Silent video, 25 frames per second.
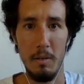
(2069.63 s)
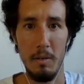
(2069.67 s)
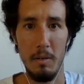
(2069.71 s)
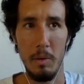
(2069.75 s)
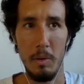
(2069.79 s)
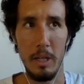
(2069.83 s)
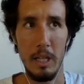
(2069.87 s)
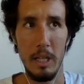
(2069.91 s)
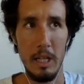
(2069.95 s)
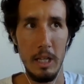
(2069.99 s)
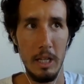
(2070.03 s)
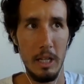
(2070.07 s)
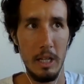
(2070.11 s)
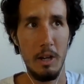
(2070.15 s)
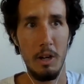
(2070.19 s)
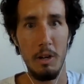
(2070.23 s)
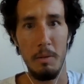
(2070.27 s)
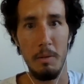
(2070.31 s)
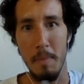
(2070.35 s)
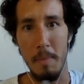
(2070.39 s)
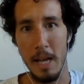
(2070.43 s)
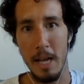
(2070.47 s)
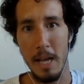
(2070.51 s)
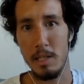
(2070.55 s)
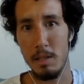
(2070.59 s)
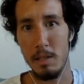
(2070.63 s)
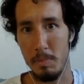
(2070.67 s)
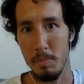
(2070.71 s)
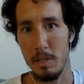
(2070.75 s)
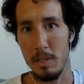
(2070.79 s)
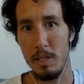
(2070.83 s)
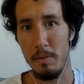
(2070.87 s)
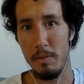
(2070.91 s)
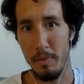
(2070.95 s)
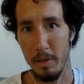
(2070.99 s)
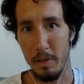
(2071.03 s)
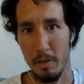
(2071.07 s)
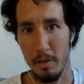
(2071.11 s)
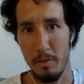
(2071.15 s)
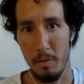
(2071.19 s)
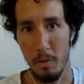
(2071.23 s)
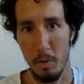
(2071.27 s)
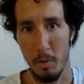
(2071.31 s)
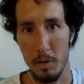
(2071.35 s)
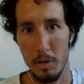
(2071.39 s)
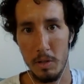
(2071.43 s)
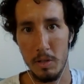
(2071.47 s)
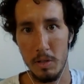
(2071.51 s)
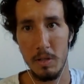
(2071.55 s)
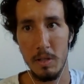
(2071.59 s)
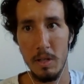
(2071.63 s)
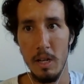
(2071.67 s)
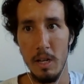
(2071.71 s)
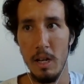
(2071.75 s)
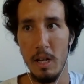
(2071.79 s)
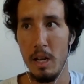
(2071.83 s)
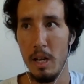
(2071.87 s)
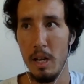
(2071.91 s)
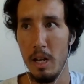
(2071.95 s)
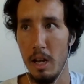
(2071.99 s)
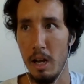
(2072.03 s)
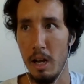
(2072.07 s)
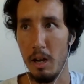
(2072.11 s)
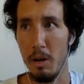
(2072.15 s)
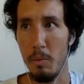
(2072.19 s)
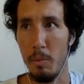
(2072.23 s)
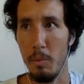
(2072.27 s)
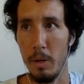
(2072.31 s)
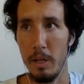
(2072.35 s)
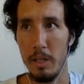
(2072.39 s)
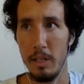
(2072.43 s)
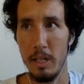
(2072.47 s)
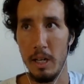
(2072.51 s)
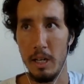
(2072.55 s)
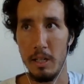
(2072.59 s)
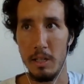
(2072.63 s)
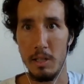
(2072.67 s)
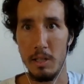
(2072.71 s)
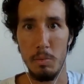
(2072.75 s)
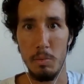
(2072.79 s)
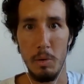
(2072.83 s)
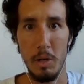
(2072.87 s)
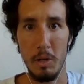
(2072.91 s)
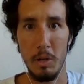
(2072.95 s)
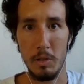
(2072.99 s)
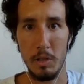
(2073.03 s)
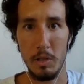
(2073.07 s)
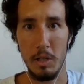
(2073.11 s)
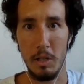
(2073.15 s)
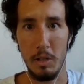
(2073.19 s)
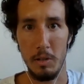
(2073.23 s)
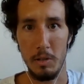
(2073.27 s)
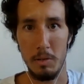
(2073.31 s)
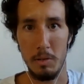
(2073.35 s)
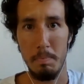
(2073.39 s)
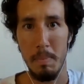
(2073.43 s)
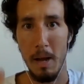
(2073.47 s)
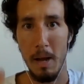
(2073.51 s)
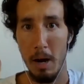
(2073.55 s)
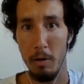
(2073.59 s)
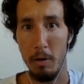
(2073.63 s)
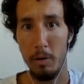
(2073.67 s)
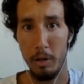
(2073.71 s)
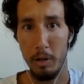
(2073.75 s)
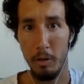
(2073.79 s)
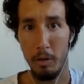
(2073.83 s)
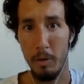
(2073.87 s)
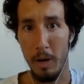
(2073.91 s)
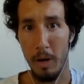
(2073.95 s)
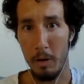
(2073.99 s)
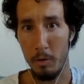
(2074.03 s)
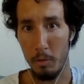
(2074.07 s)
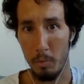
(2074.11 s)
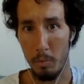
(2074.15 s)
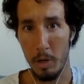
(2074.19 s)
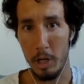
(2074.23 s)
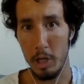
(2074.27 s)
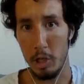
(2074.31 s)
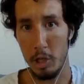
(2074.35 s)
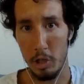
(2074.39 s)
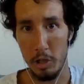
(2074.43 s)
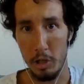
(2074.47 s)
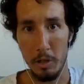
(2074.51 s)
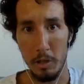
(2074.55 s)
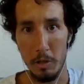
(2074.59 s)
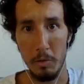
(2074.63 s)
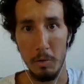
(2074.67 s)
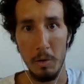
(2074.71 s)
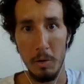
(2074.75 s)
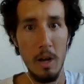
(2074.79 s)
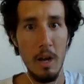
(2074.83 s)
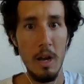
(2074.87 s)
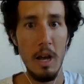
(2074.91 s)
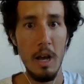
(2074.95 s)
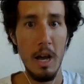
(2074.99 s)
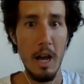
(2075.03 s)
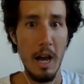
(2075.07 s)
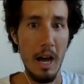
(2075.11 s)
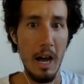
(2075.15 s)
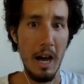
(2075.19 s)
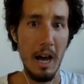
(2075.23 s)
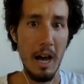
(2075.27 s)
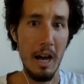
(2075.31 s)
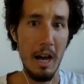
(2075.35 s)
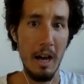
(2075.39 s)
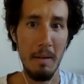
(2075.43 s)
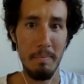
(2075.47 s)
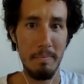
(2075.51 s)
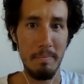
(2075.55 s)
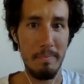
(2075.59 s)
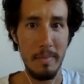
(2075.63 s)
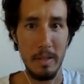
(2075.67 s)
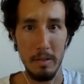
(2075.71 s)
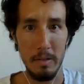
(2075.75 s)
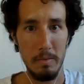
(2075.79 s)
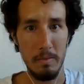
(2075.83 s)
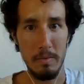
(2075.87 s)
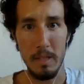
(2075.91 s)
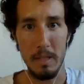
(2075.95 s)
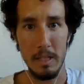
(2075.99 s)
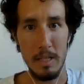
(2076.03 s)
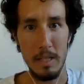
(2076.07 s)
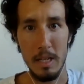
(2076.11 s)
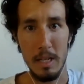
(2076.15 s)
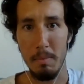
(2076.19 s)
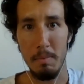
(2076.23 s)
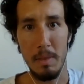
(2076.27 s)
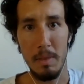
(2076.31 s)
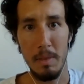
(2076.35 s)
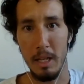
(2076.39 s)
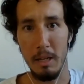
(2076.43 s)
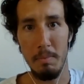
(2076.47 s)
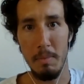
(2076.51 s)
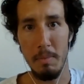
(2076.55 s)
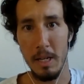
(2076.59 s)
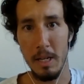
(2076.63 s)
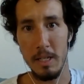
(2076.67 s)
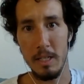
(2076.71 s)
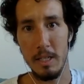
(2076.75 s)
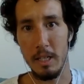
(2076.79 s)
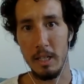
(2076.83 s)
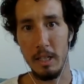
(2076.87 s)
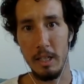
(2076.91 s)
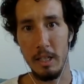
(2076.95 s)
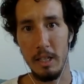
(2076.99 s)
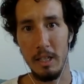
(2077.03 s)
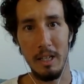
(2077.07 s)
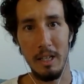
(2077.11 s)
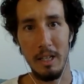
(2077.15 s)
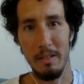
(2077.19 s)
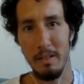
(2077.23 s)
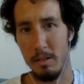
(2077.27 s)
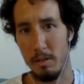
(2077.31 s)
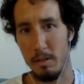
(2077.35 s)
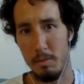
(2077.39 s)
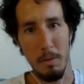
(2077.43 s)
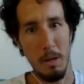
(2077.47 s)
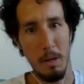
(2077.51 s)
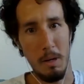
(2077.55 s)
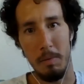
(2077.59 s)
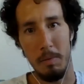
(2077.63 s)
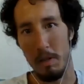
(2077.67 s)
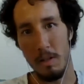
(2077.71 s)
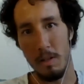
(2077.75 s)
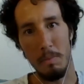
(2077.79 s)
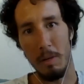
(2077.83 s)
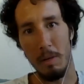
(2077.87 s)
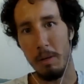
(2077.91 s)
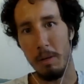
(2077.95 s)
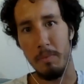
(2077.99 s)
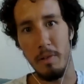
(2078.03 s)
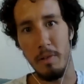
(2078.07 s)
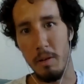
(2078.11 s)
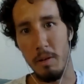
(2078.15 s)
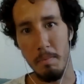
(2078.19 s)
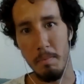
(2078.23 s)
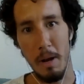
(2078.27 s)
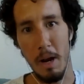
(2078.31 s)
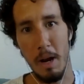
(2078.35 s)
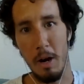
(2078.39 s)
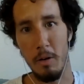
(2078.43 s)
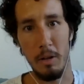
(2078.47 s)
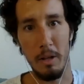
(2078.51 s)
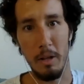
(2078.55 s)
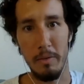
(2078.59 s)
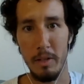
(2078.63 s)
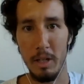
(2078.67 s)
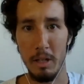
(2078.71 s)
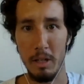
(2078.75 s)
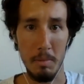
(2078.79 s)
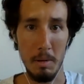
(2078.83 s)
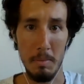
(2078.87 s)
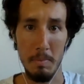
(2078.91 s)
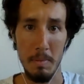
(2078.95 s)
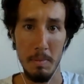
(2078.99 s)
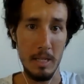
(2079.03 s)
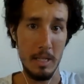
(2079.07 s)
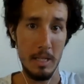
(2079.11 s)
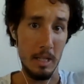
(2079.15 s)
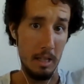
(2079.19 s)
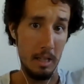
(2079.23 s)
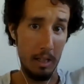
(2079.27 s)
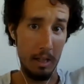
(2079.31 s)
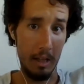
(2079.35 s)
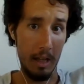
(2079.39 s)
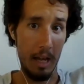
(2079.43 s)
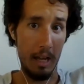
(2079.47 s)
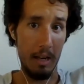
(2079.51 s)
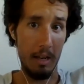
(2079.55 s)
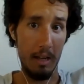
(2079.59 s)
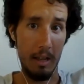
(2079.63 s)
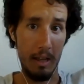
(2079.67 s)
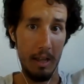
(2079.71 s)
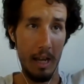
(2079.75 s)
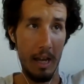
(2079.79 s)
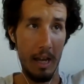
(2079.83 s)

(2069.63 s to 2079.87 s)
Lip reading: what he called mass specific force, what Dennis Welch calls power to ground ratio. They're the same thing basically. There's probably some name for it in powerlifting, but basically that